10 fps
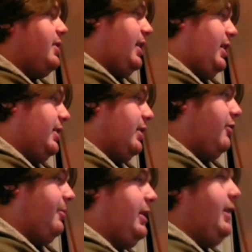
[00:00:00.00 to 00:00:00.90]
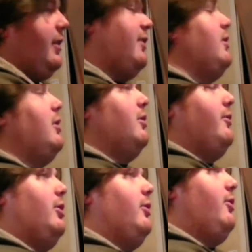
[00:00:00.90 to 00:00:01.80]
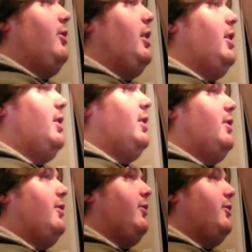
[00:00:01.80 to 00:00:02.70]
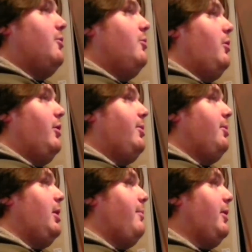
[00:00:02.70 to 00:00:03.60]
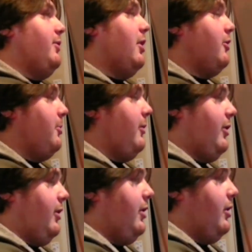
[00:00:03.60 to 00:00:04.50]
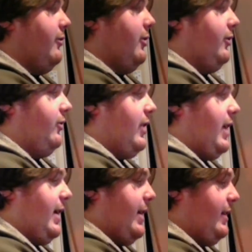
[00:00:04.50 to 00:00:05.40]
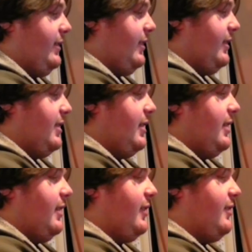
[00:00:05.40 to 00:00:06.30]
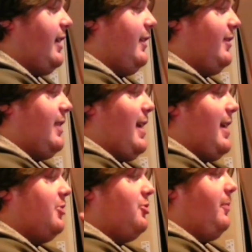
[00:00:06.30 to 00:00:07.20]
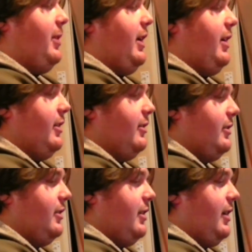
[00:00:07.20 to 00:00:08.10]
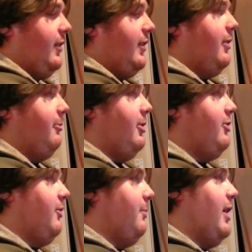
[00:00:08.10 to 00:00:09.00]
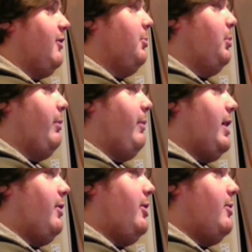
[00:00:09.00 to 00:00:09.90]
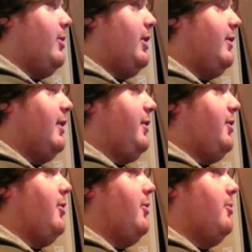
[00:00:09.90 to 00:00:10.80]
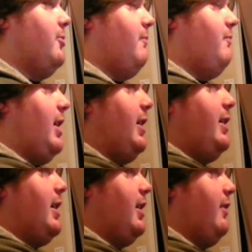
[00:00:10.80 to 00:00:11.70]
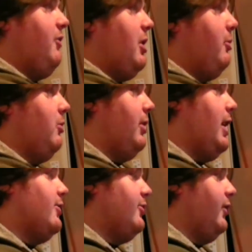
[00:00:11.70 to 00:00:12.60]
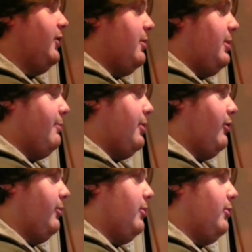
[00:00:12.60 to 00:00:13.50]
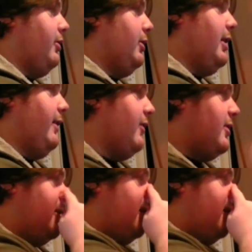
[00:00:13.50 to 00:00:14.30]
The inevitable heat death of the universe is a theory about the ultimate fate of the universe that states that entropy is going to reach its maximum amount, and when it does so, any kind of chemical reaction is going to be impossible, including life.